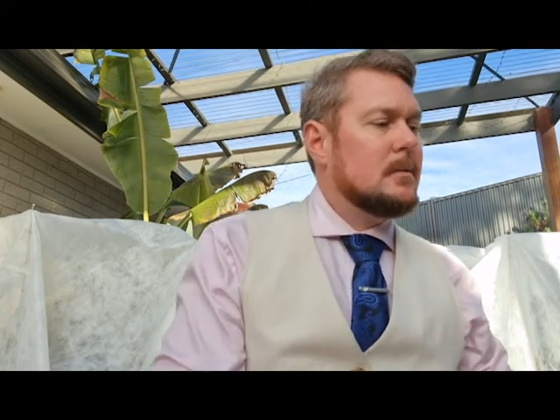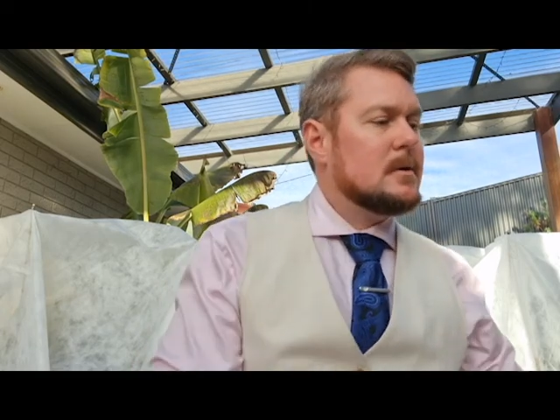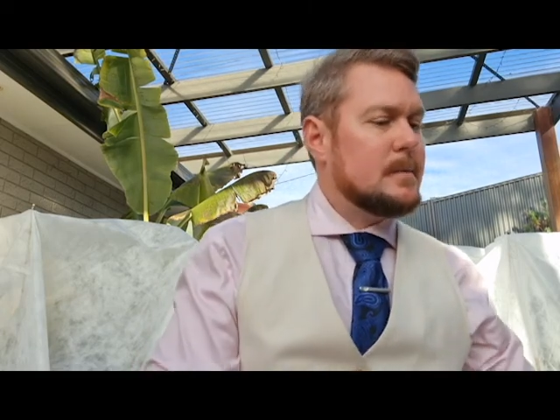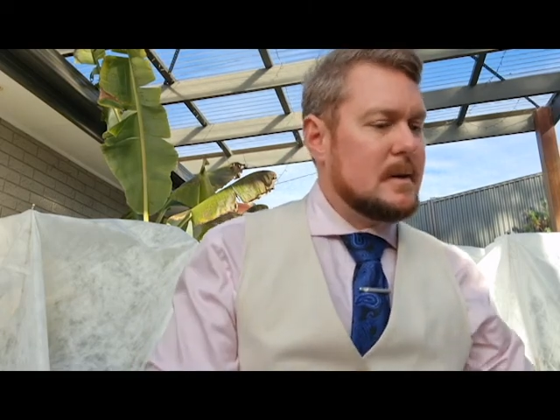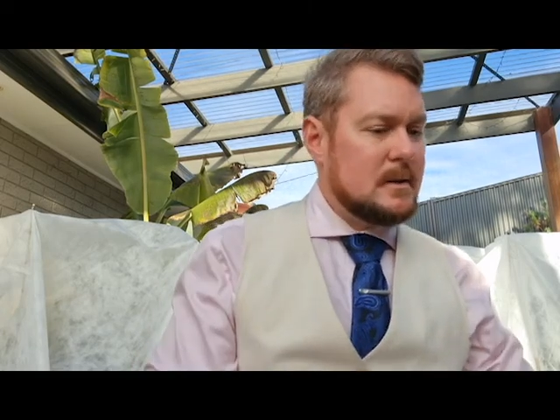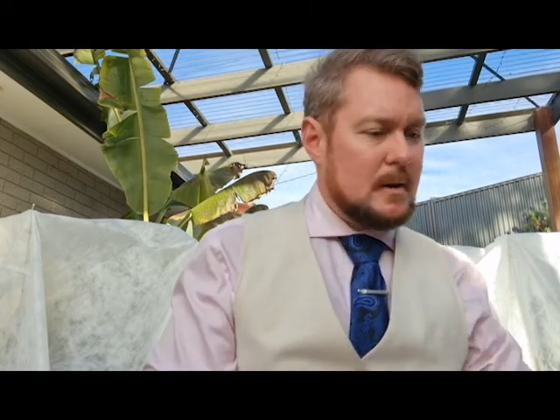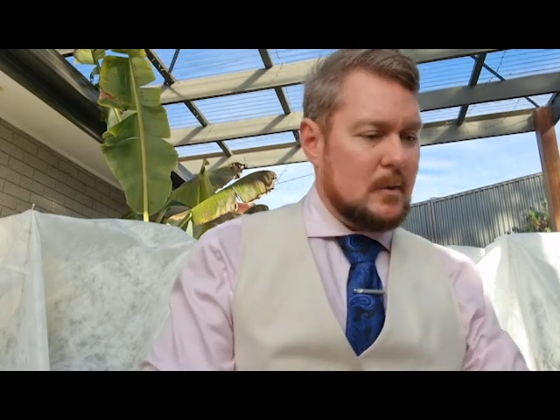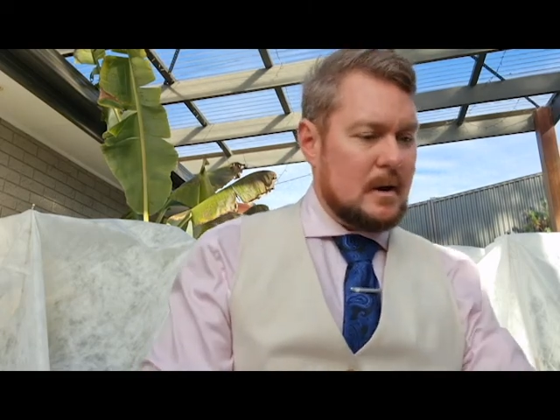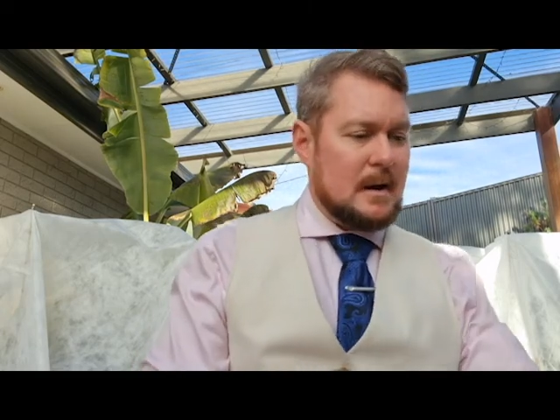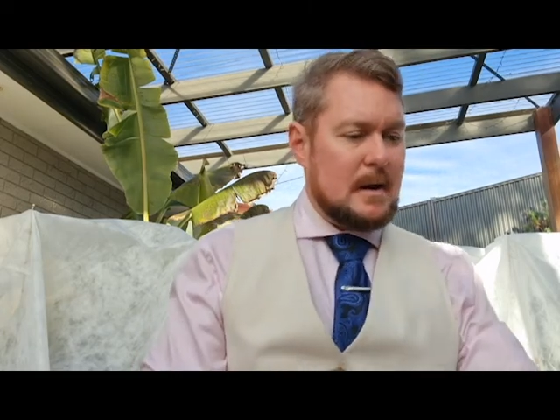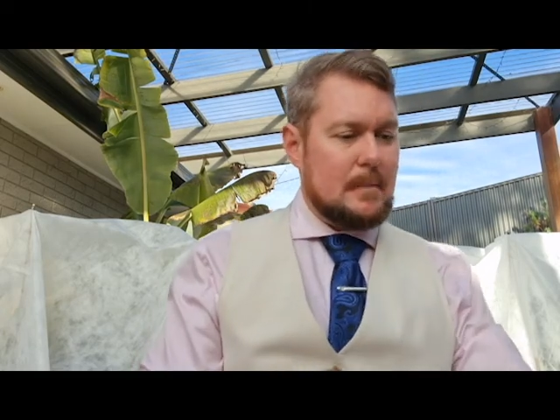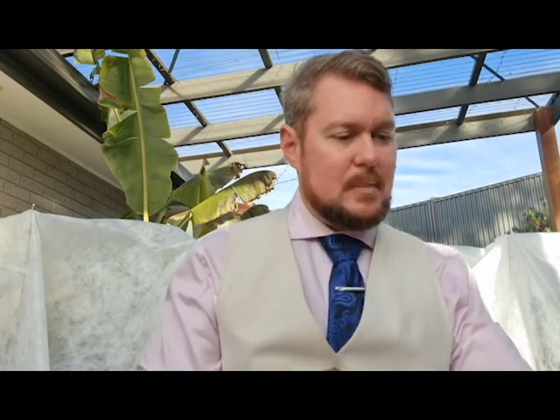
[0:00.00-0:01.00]
which means I'm going to
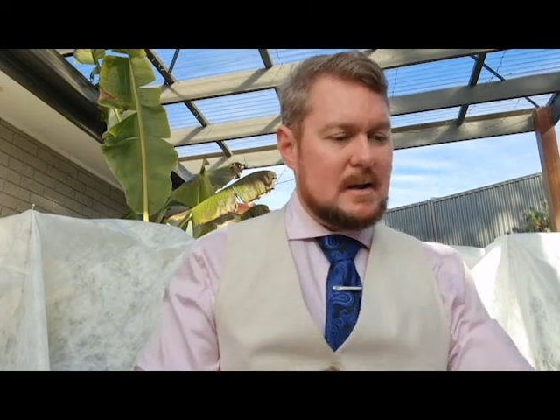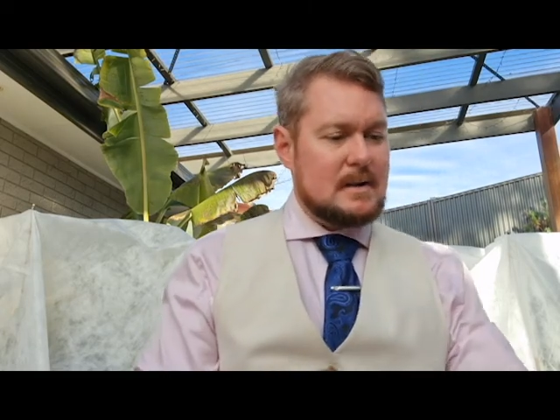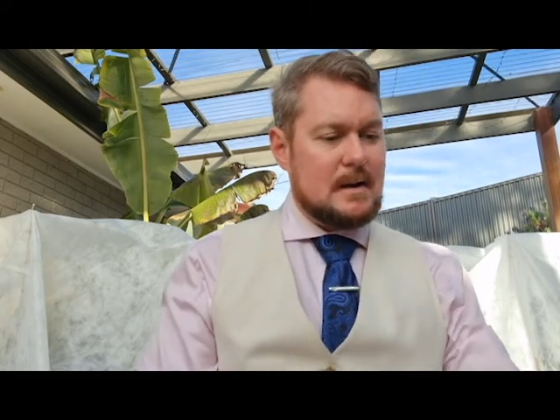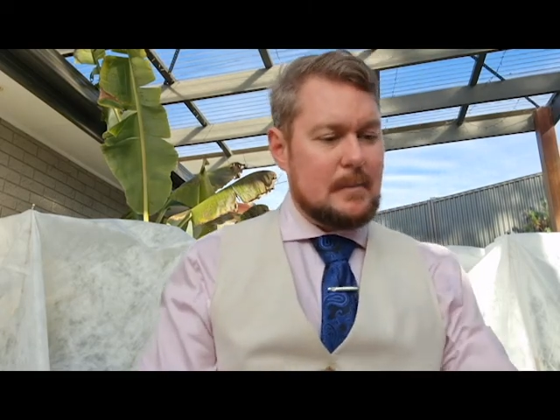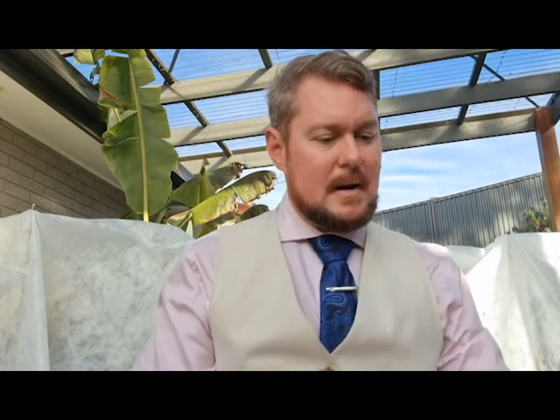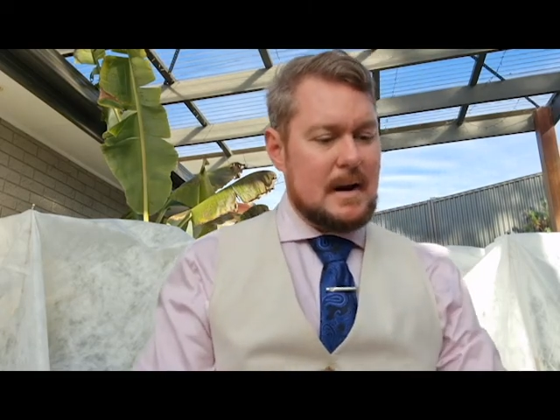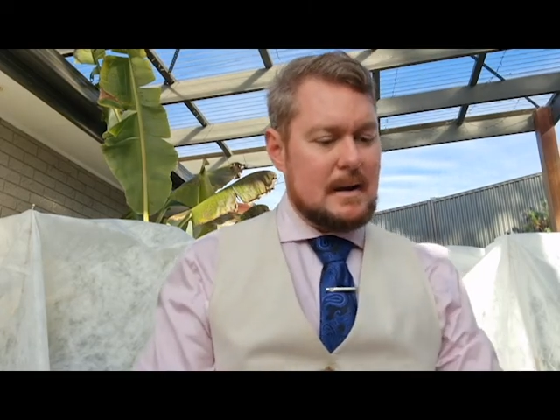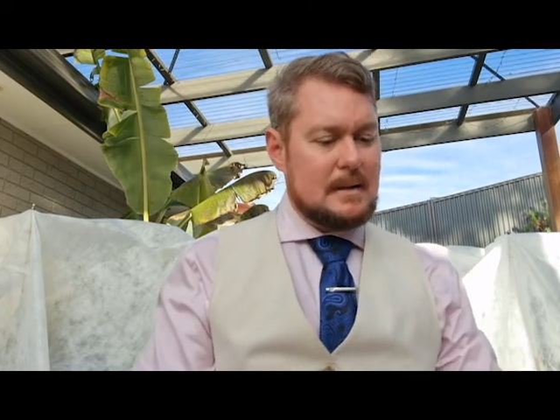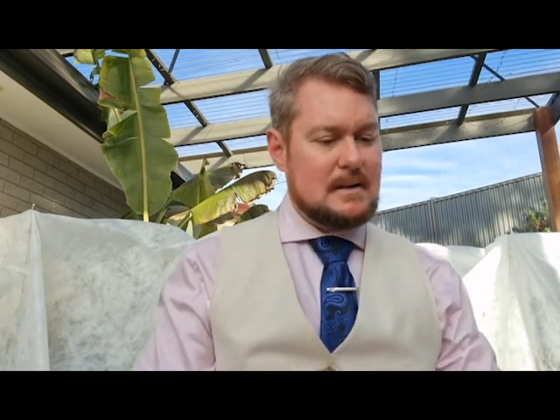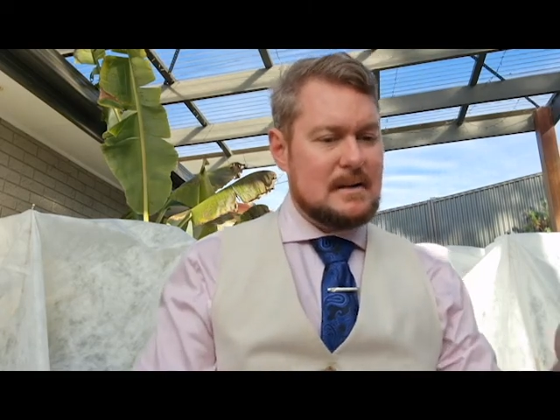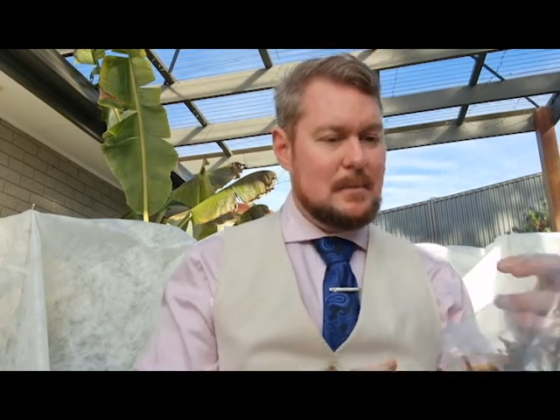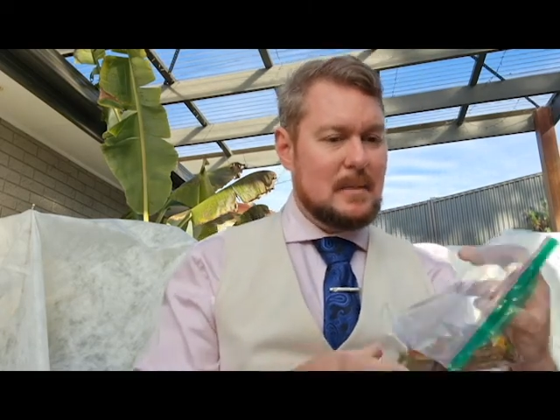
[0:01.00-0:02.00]
get a plastic bag
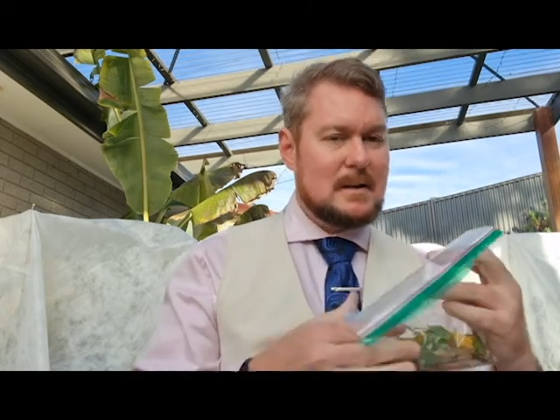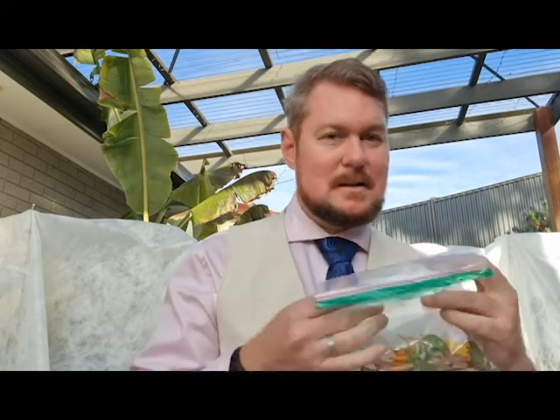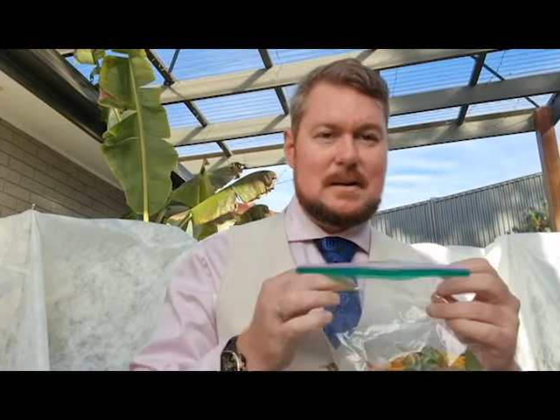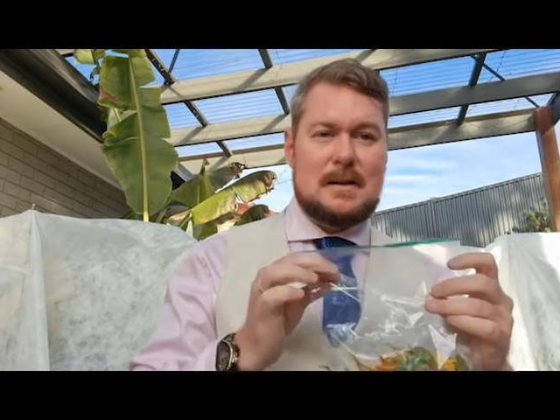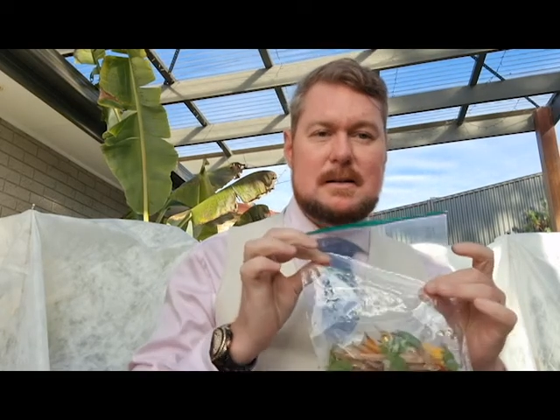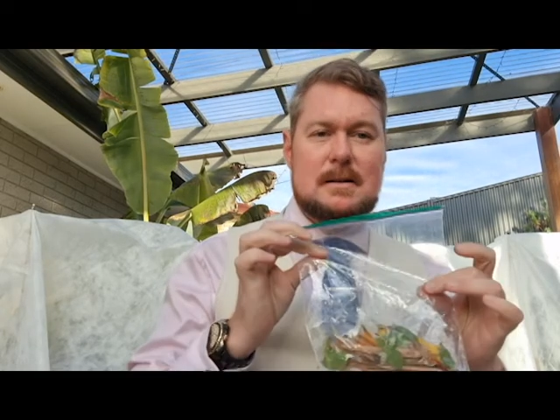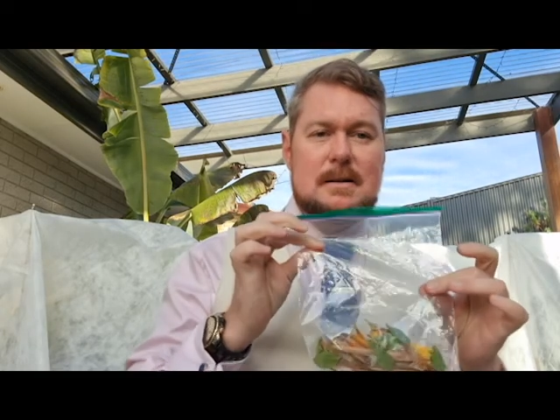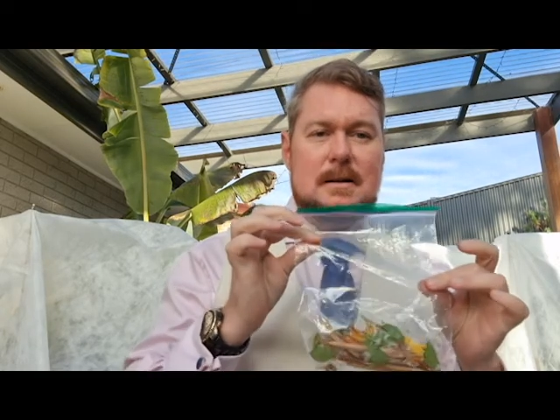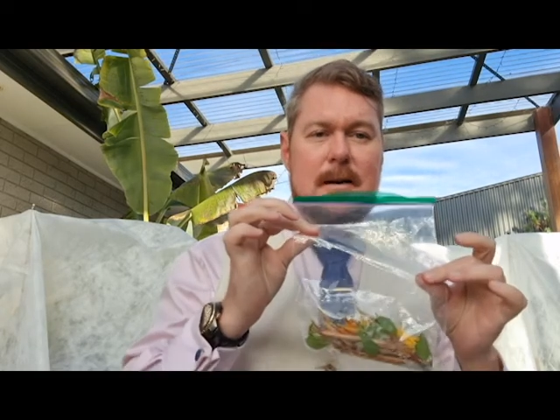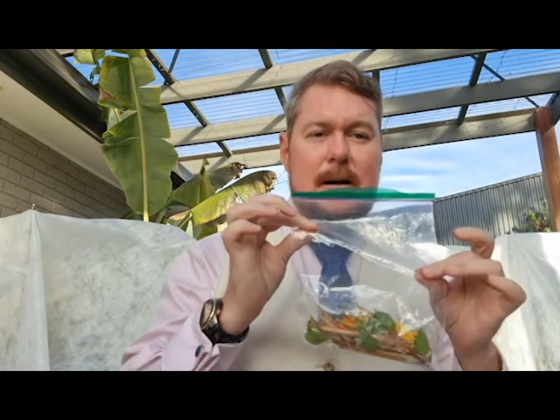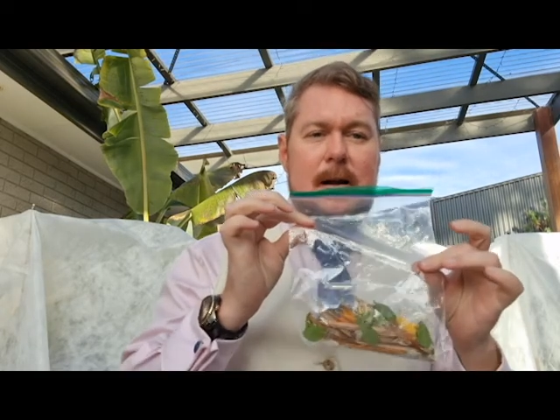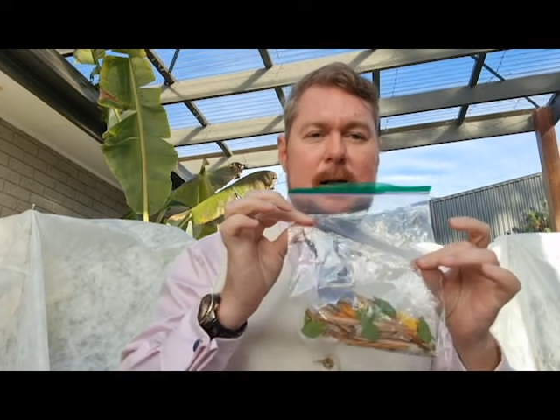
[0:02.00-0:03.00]
similar to this.
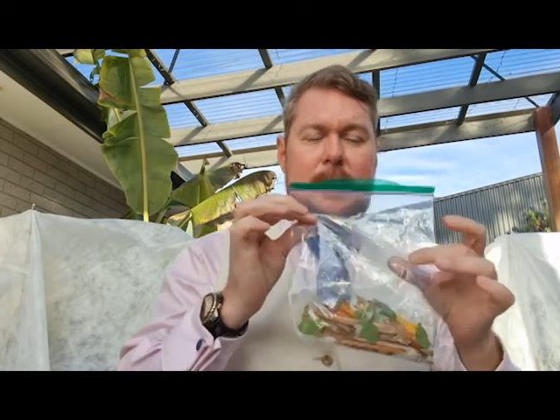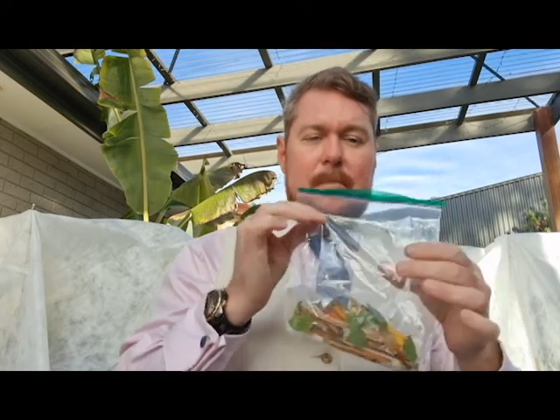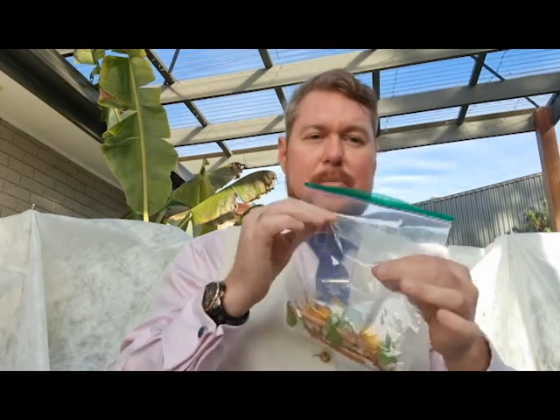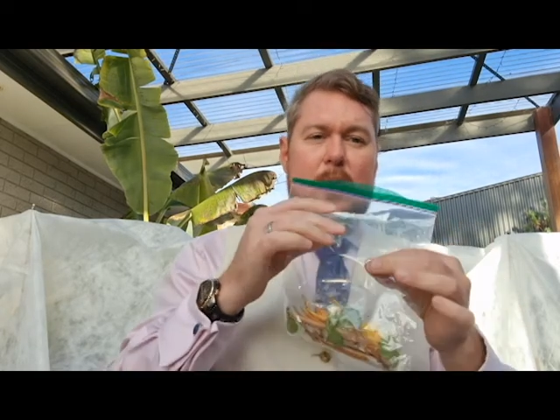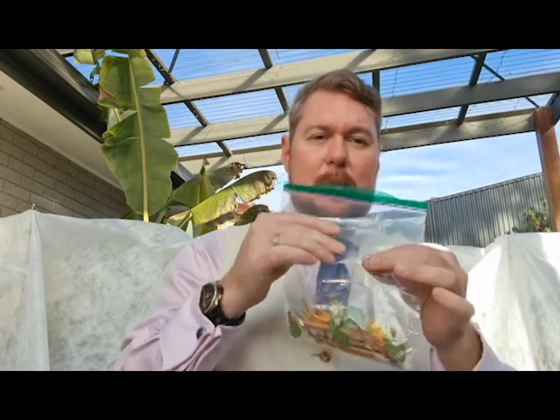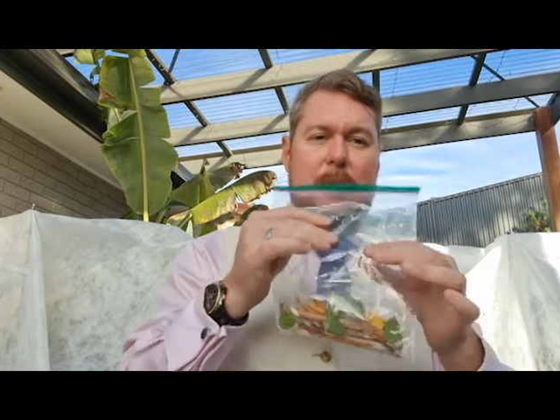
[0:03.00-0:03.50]
I'm